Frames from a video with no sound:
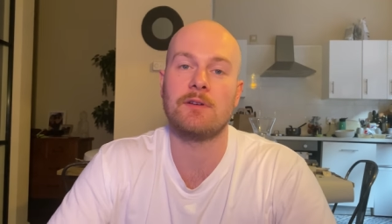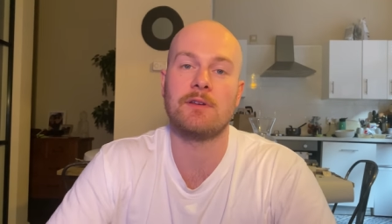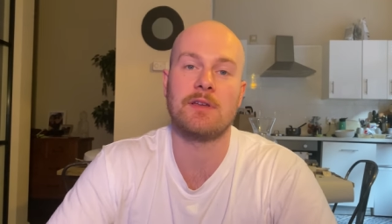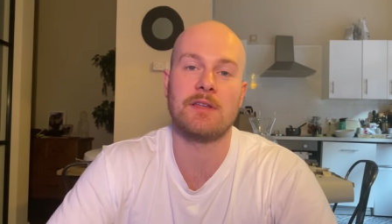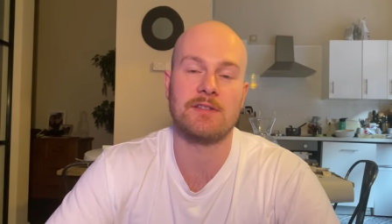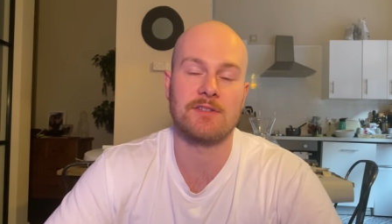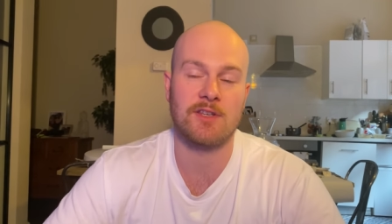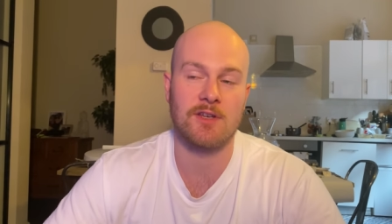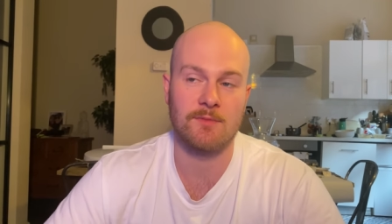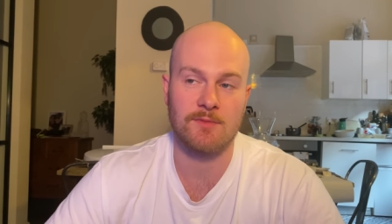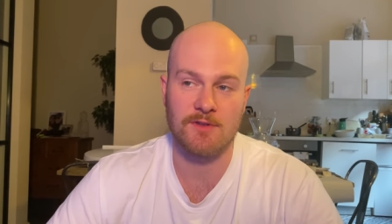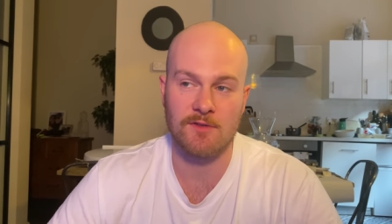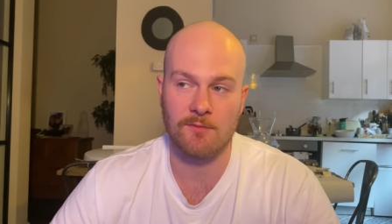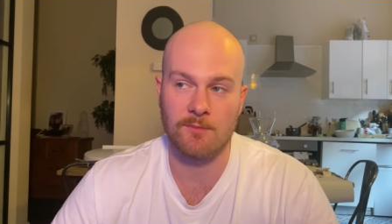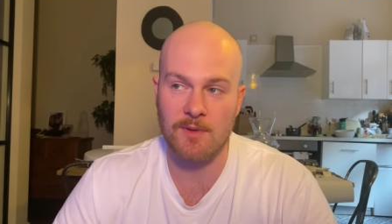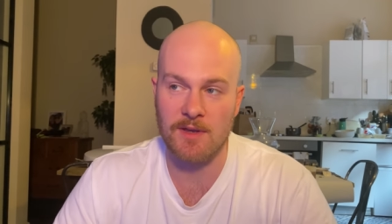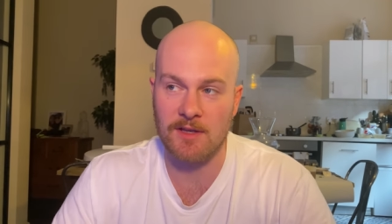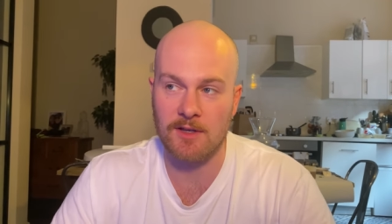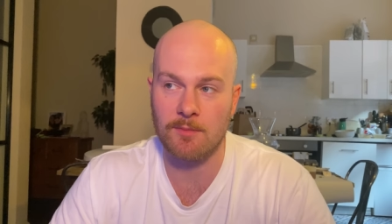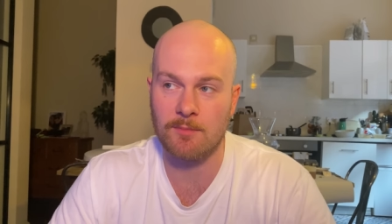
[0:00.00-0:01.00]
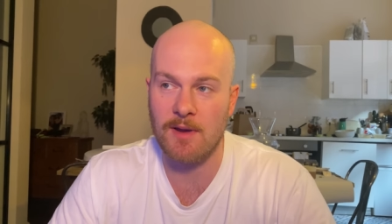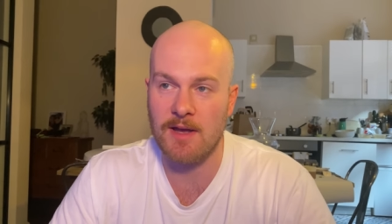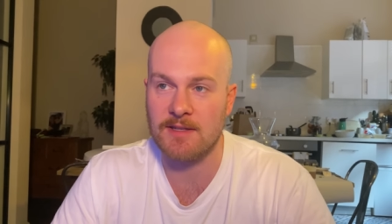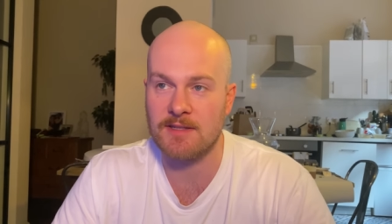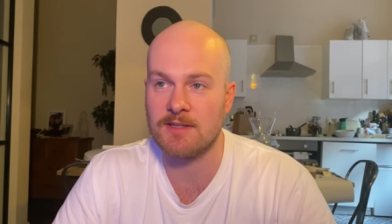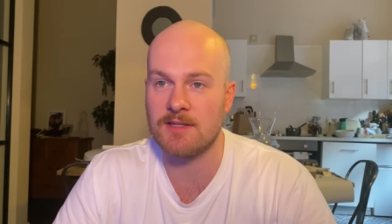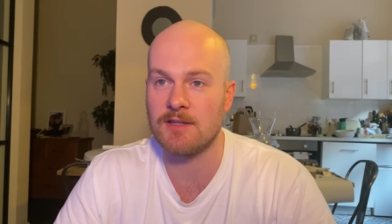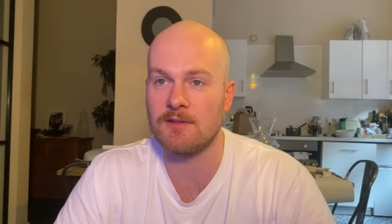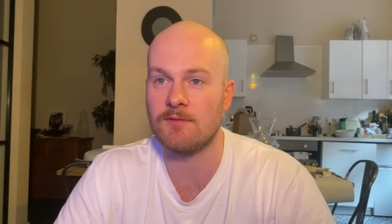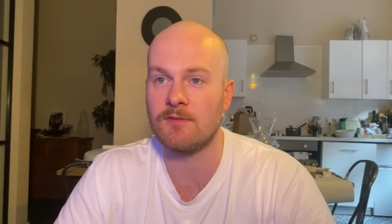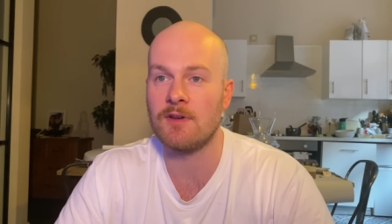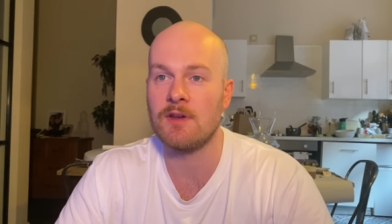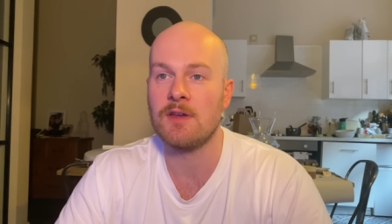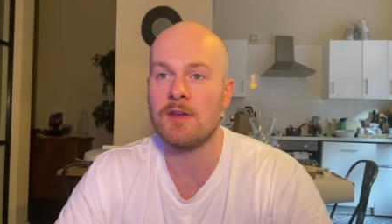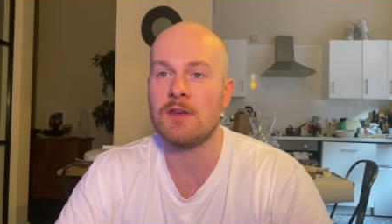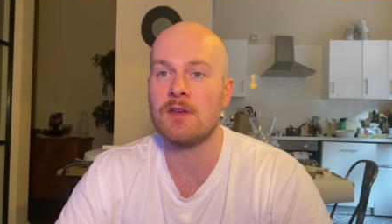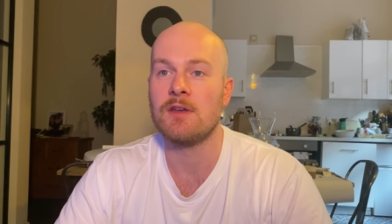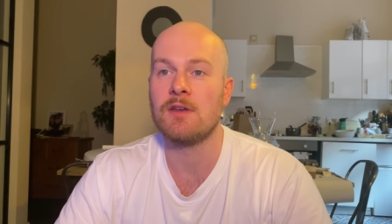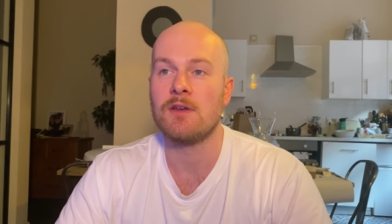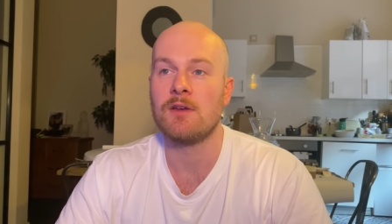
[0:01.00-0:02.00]
in terms of being competitive.
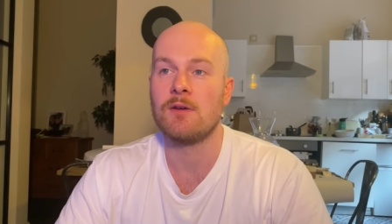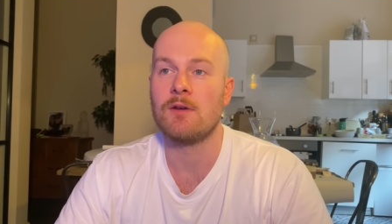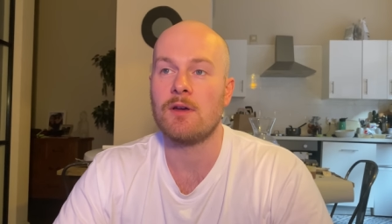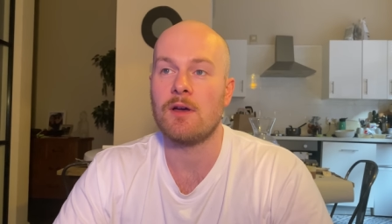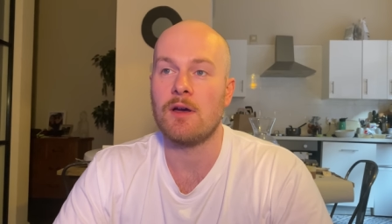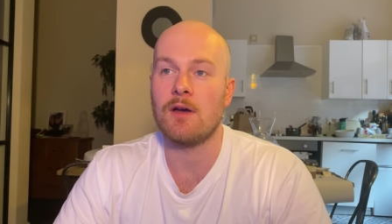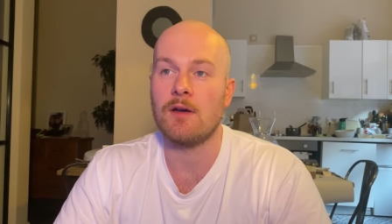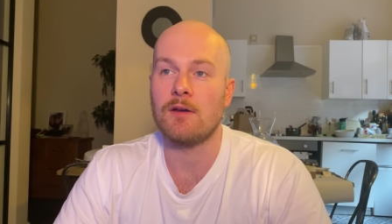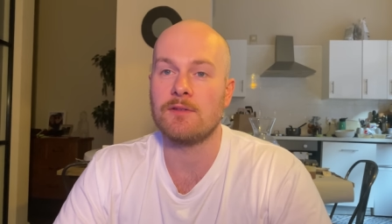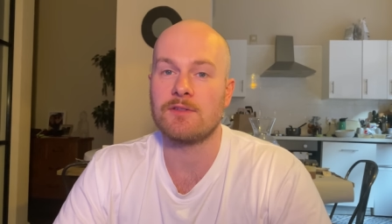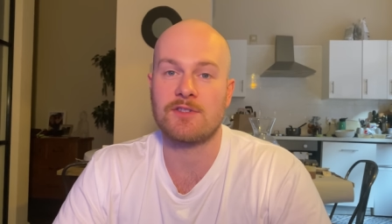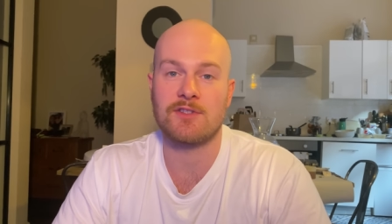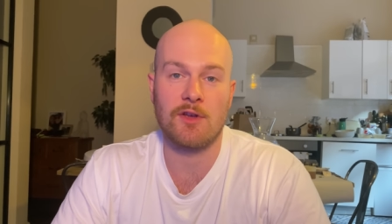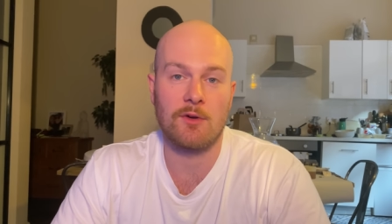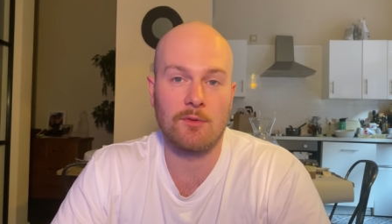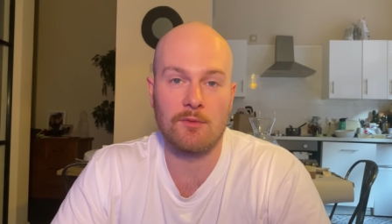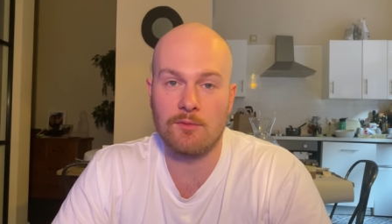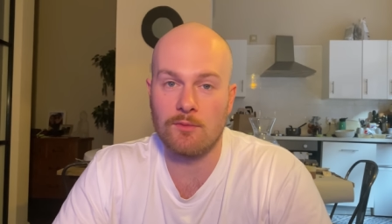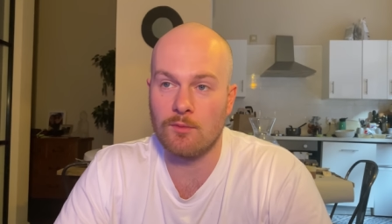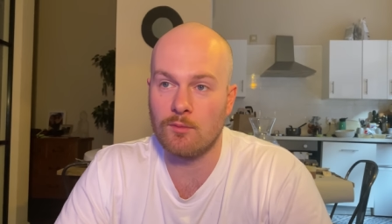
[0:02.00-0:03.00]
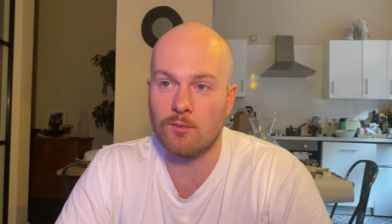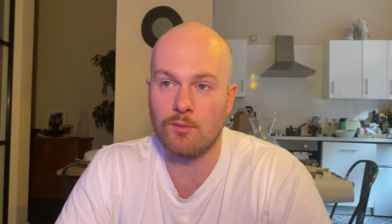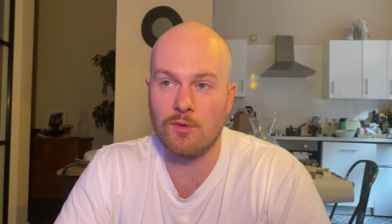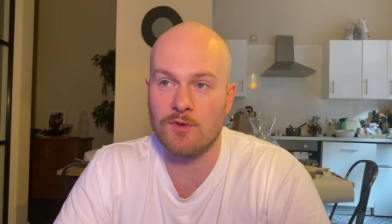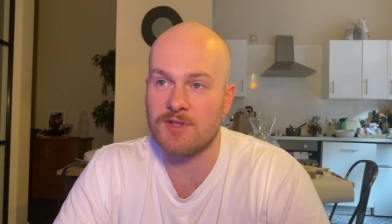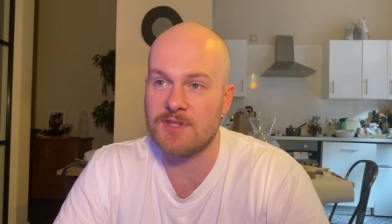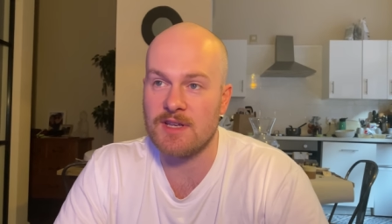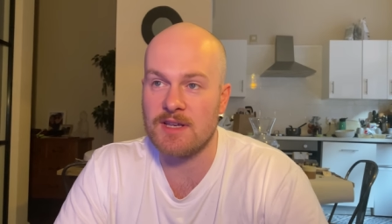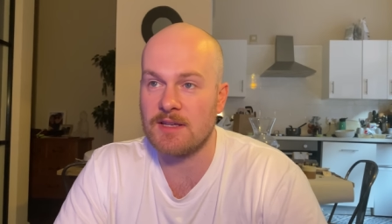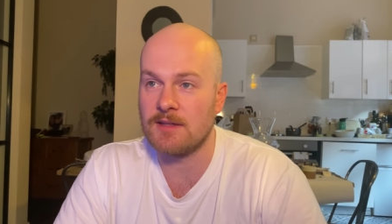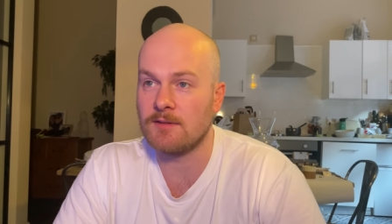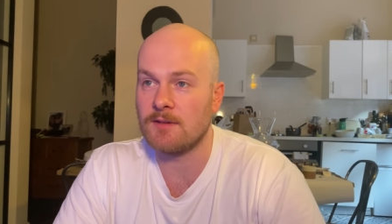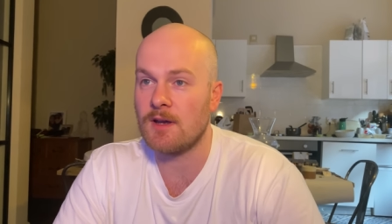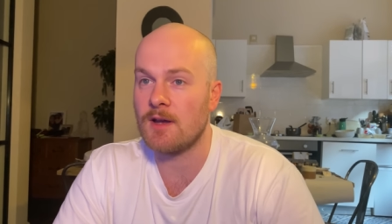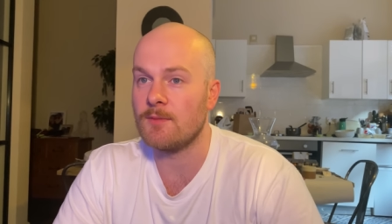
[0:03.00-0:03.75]
So we'll see.